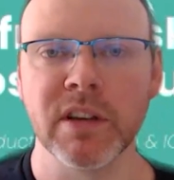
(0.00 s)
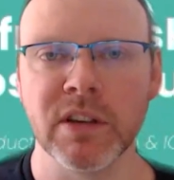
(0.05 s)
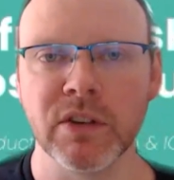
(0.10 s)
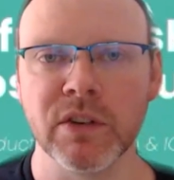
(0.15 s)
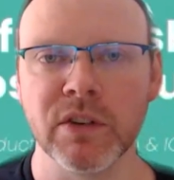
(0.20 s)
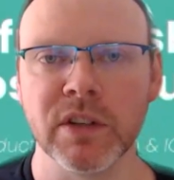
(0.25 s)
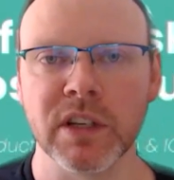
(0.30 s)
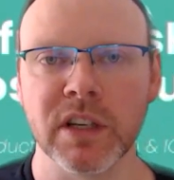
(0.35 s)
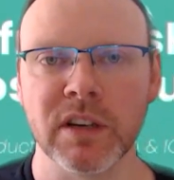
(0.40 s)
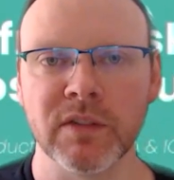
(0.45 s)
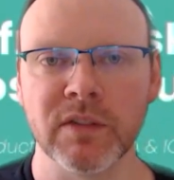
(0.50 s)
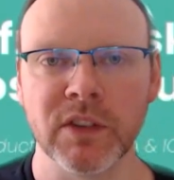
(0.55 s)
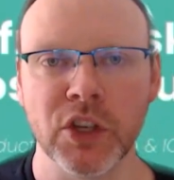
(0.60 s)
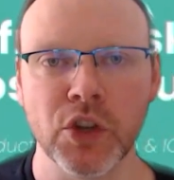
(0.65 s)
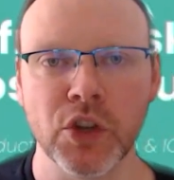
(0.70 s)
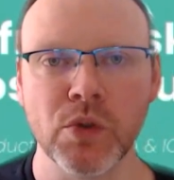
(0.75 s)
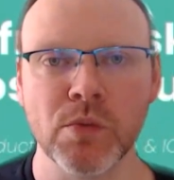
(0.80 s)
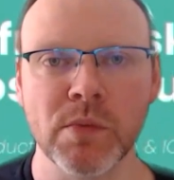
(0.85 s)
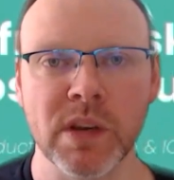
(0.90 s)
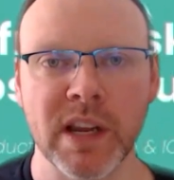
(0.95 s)
and you just kind of
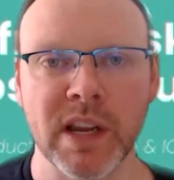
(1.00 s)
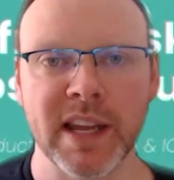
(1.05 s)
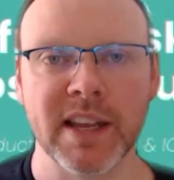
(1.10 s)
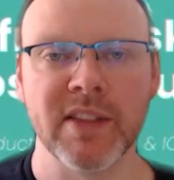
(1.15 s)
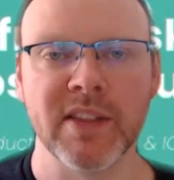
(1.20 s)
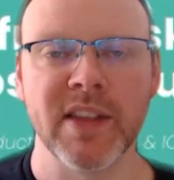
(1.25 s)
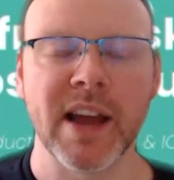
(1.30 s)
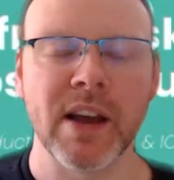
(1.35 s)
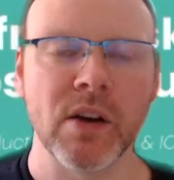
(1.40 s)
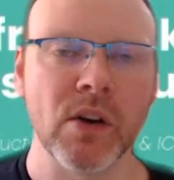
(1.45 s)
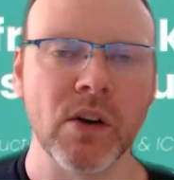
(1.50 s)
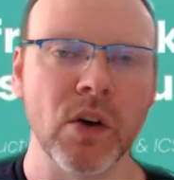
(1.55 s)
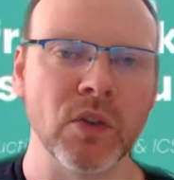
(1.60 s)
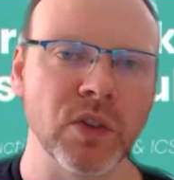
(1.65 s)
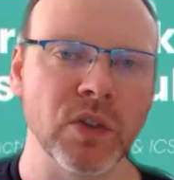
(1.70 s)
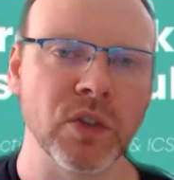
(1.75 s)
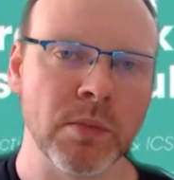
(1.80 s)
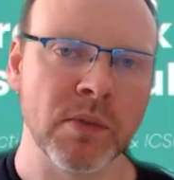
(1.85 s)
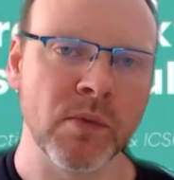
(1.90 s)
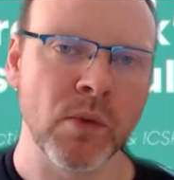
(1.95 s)
accumulate that
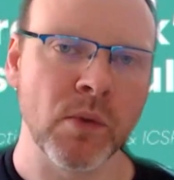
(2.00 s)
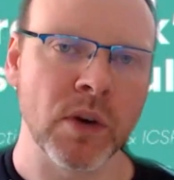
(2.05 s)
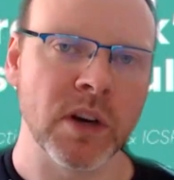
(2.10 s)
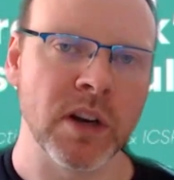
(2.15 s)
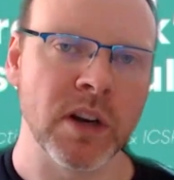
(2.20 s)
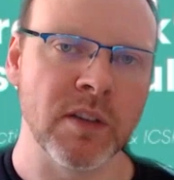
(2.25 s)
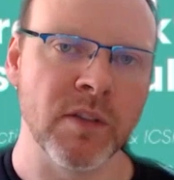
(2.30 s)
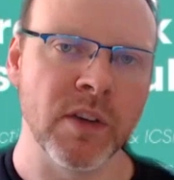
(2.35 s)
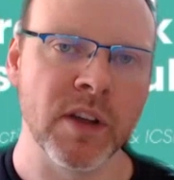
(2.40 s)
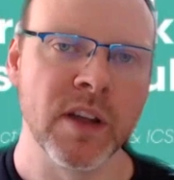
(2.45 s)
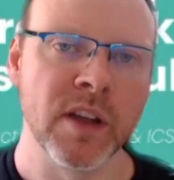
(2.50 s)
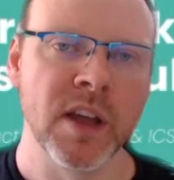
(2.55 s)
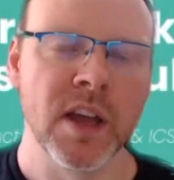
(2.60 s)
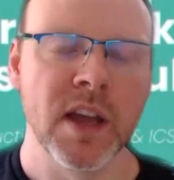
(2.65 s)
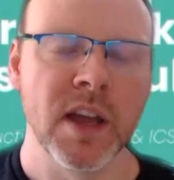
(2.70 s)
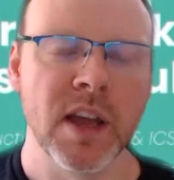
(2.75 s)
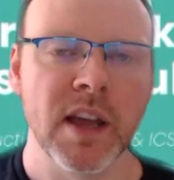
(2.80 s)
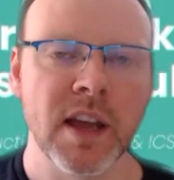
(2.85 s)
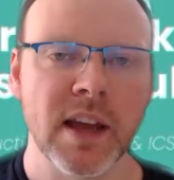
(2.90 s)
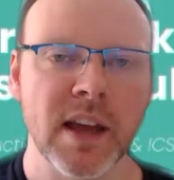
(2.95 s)
on top of one another
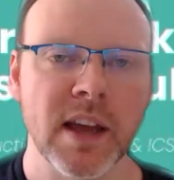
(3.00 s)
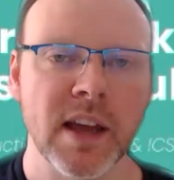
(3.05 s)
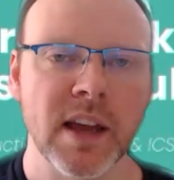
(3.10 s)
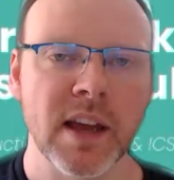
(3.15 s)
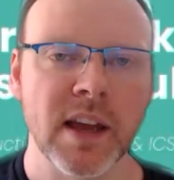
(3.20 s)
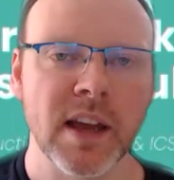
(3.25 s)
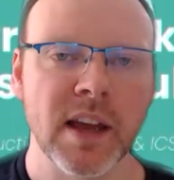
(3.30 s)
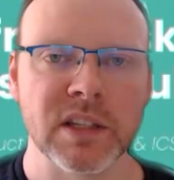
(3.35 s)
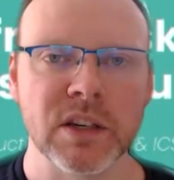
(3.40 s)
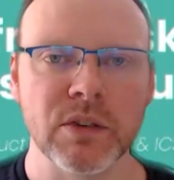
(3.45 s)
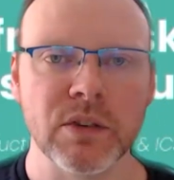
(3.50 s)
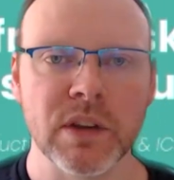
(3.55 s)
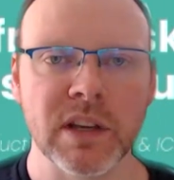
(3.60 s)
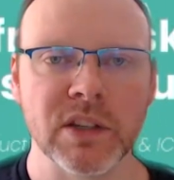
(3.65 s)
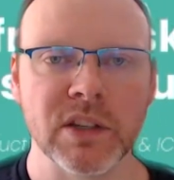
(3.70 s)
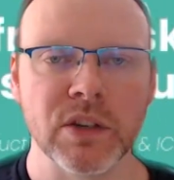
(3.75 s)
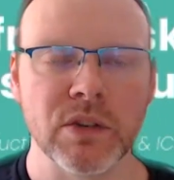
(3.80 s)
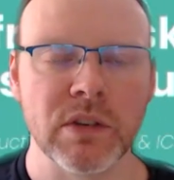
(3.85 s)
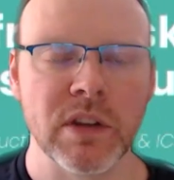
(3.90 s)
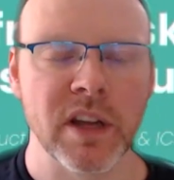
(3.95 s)
as you
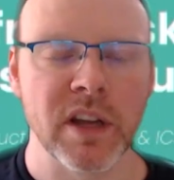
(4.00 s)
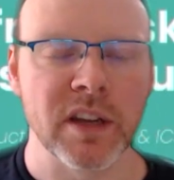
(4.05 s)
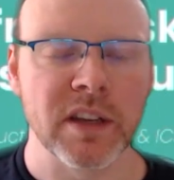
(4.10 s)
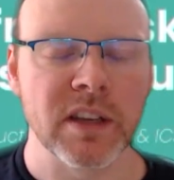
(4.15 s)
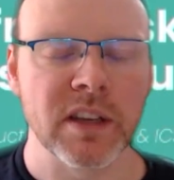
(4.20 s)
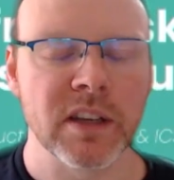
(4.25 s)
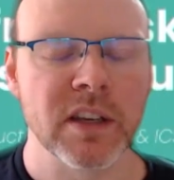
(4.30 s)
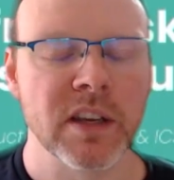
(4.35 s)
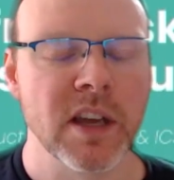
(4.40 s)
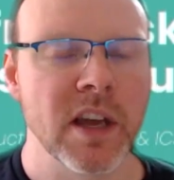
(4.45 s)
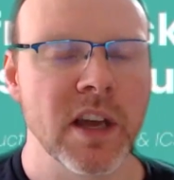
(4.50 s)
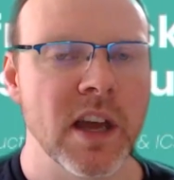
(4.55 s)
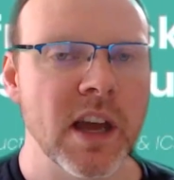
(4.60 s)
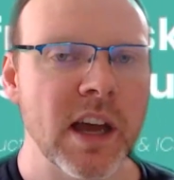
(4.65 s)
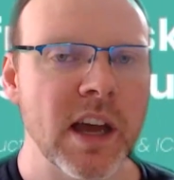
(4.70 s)
like.